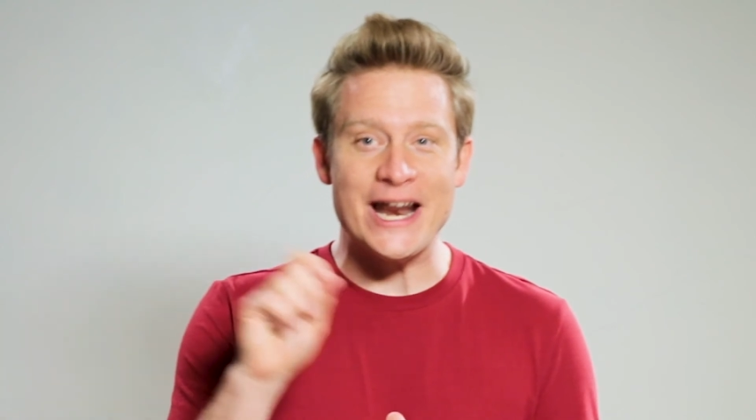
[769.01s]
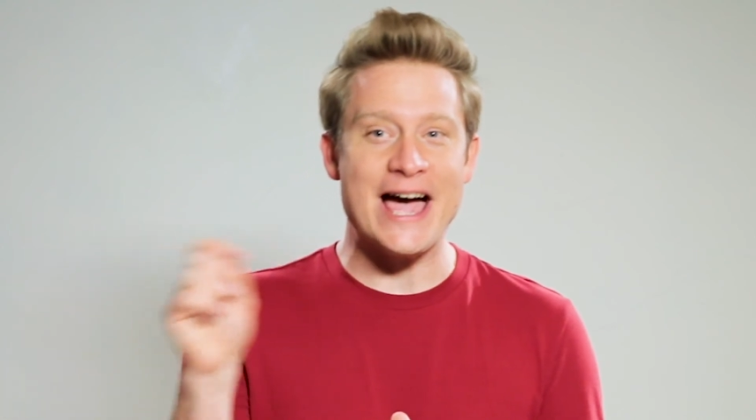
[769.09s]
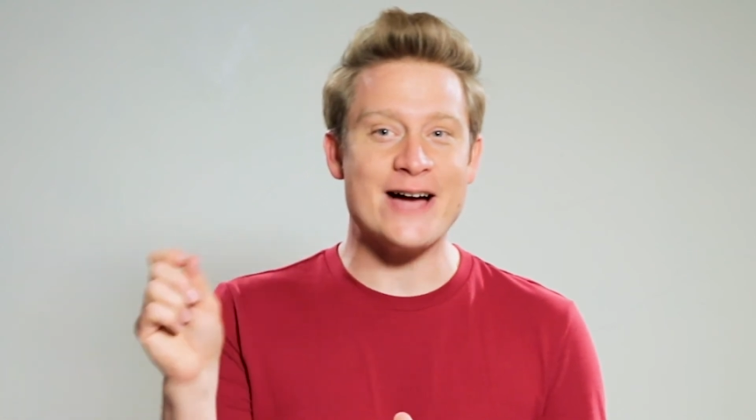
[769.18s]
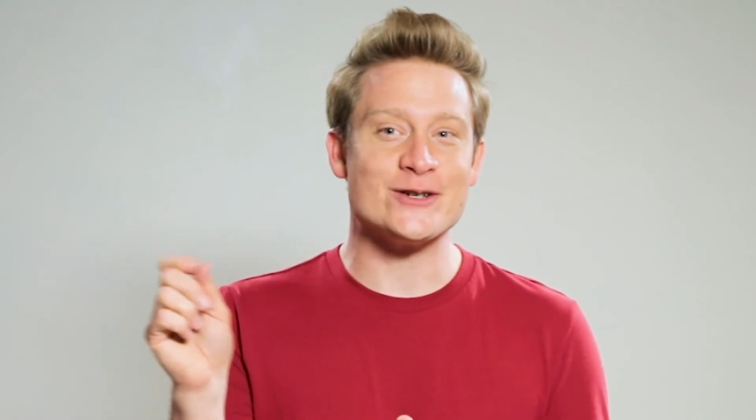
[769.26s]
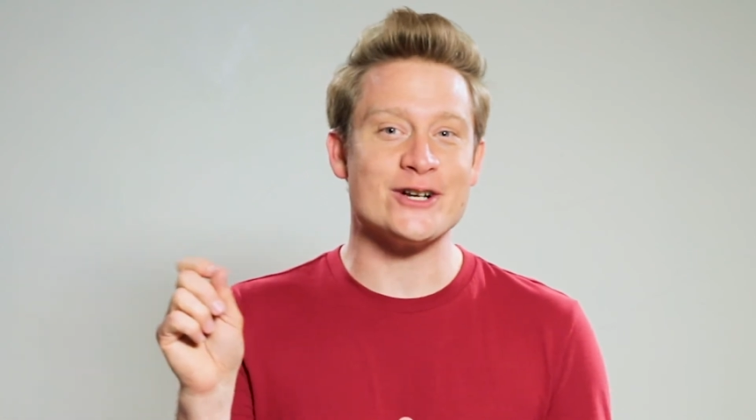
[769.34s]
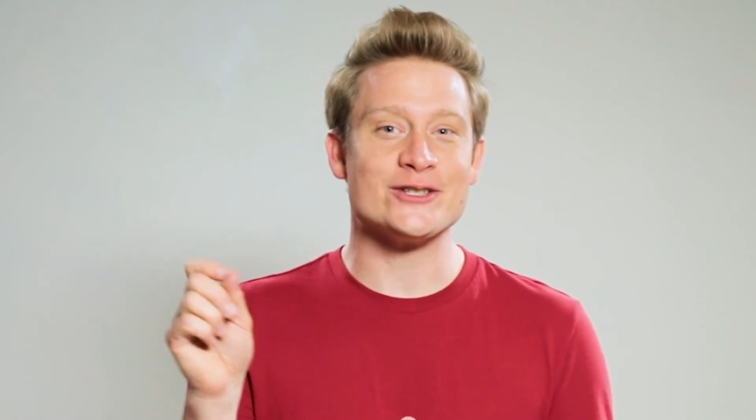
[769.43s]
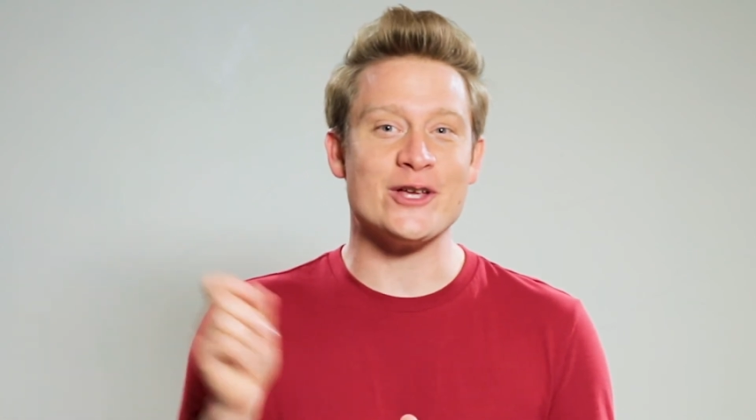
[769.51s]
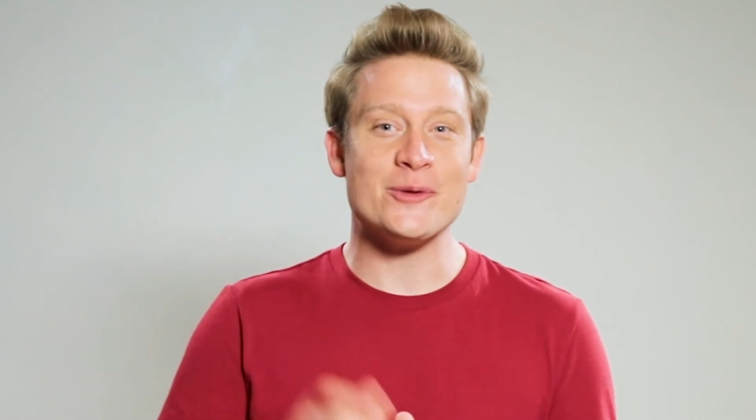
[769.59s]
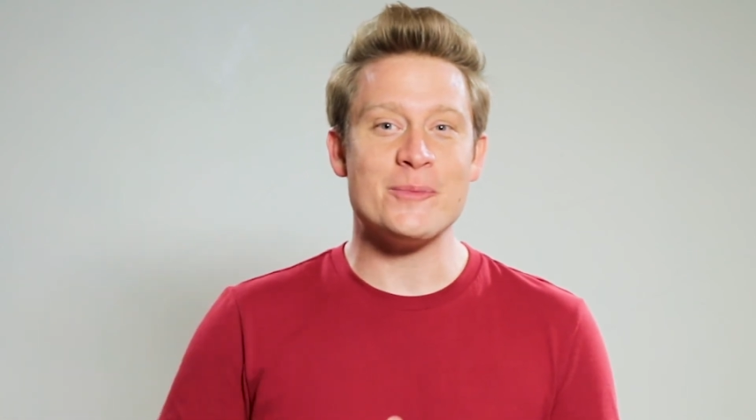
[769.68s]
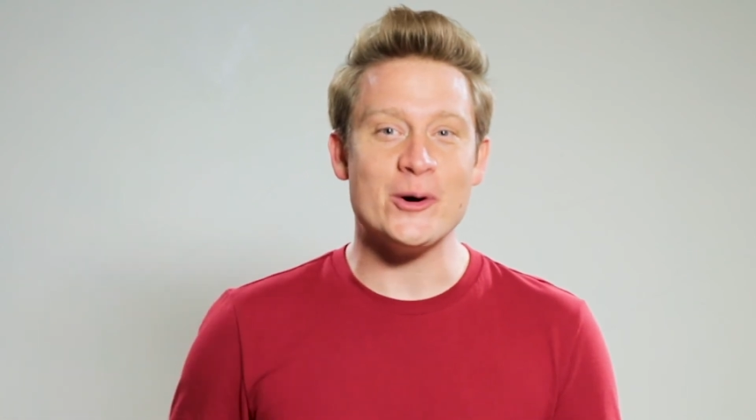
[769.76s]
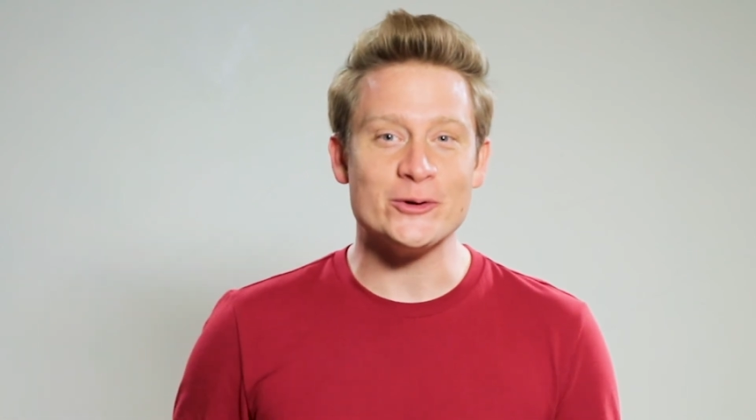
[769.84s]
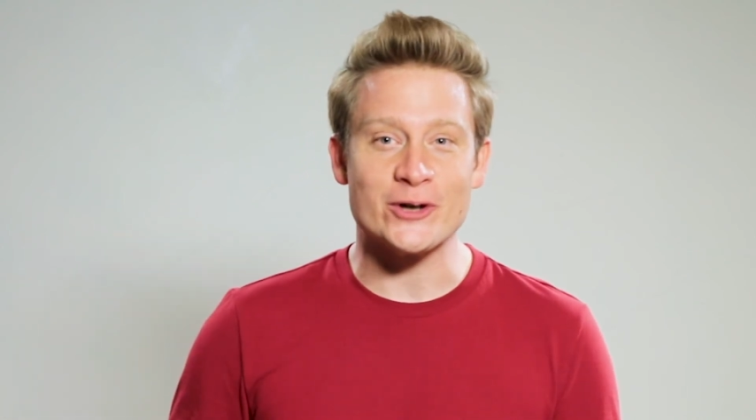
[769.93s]
address on the
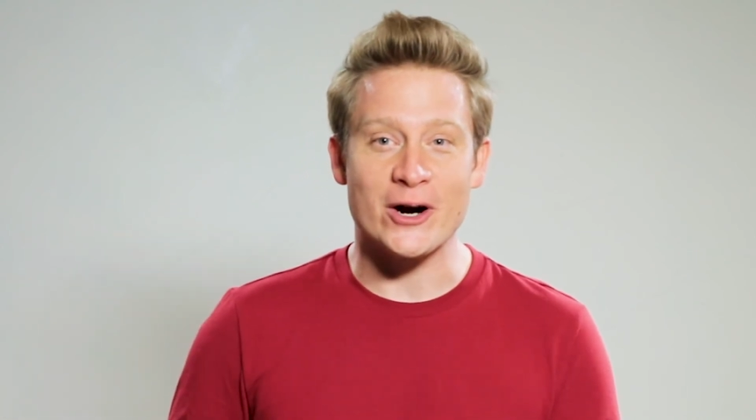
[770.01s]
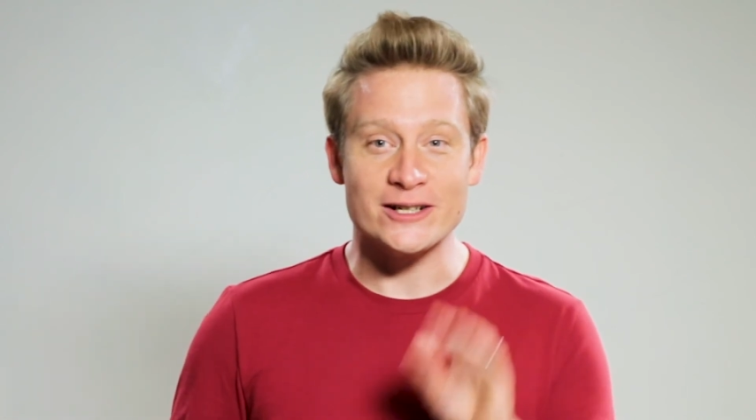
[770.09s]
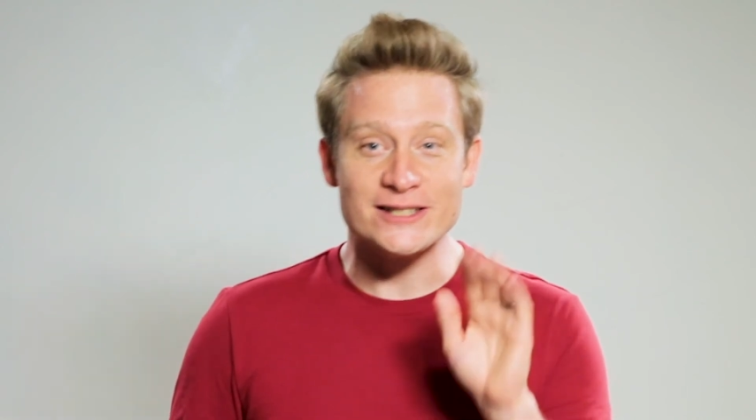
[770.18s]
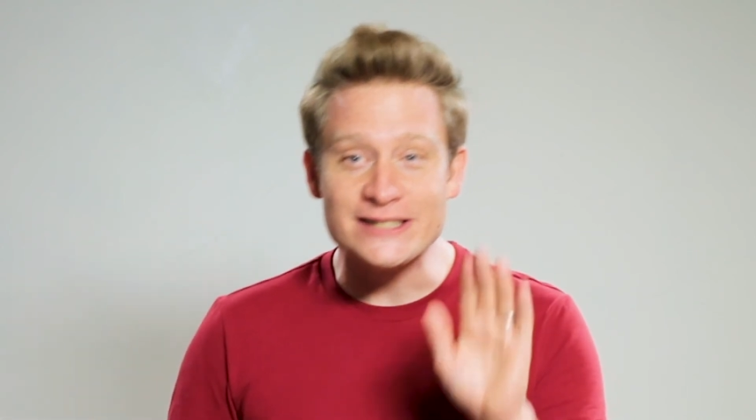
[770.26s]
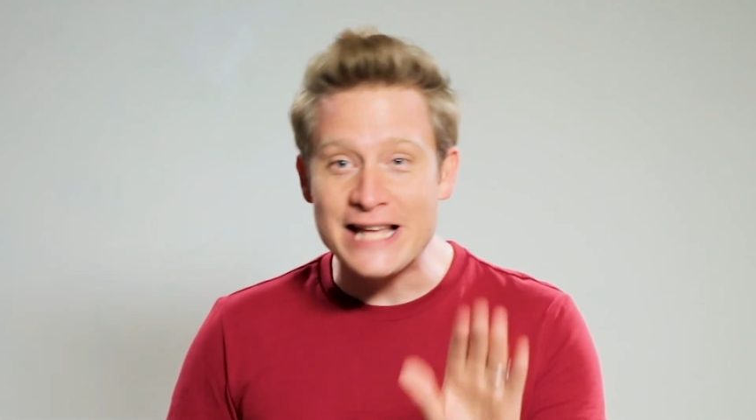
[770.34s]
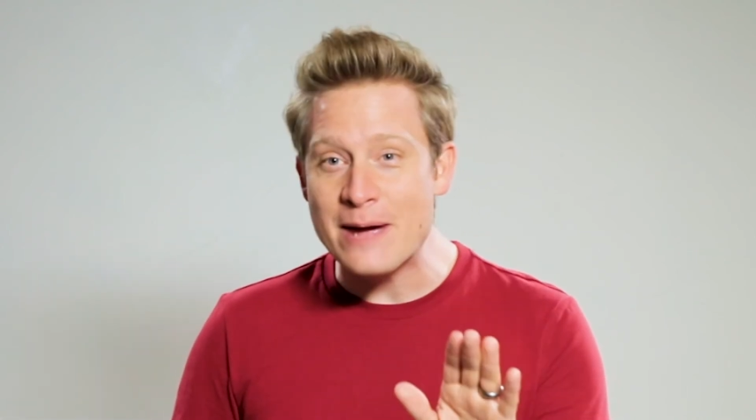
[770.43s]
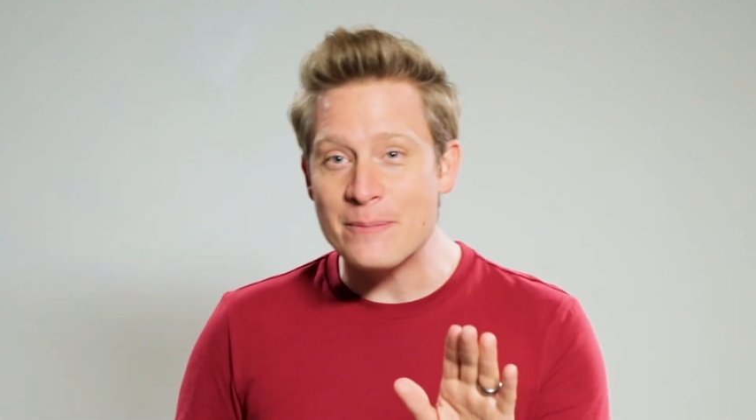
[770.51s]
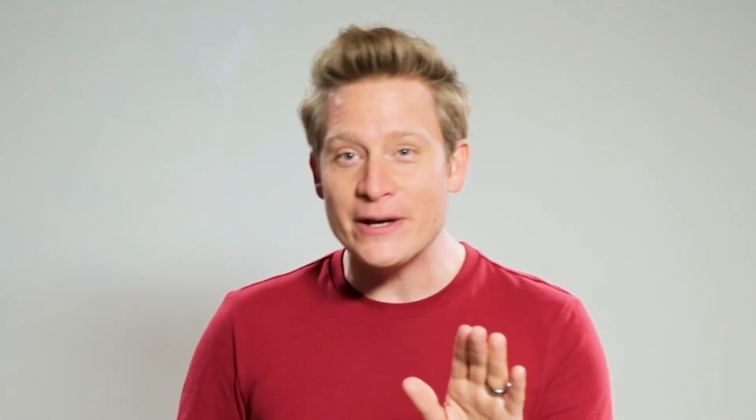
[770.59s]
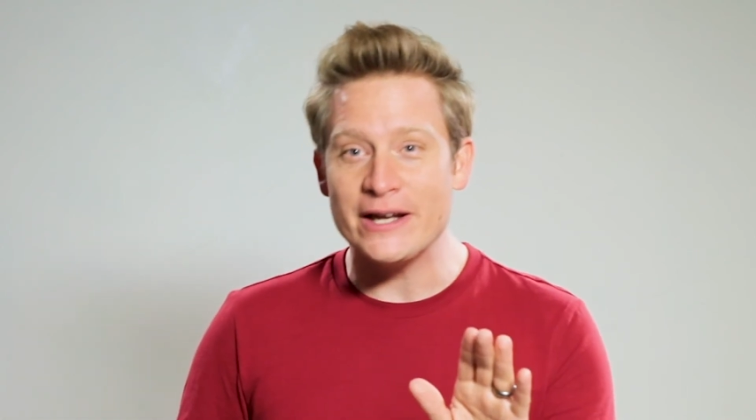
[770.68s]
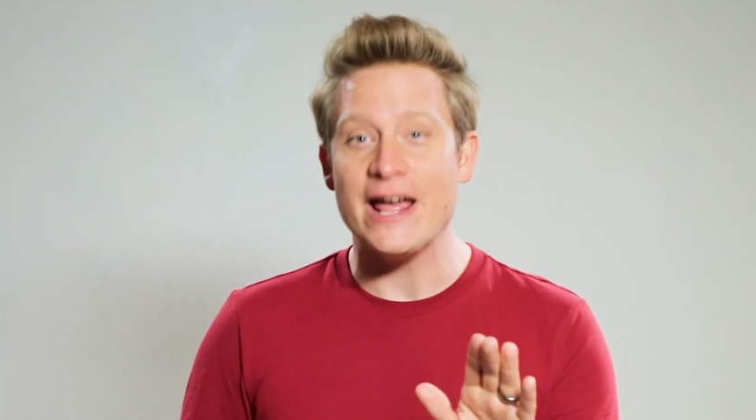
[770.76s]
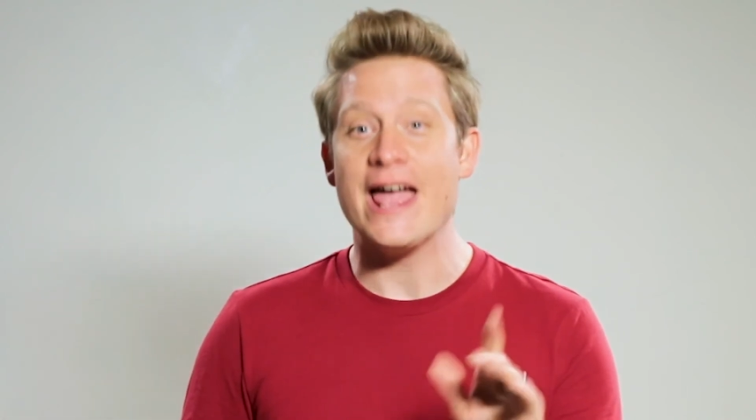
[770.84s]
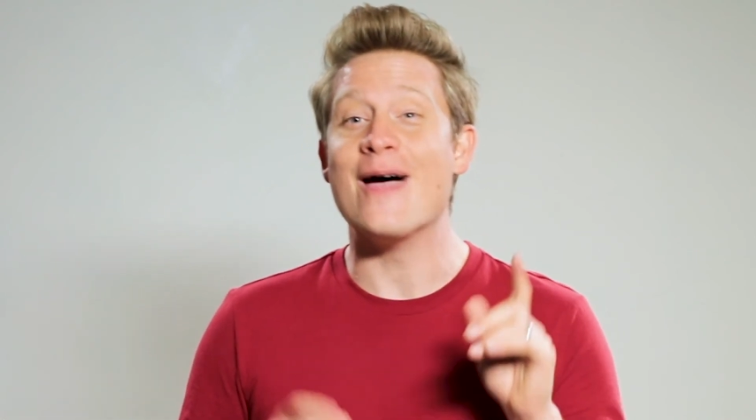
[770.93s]
postcard, stamp it,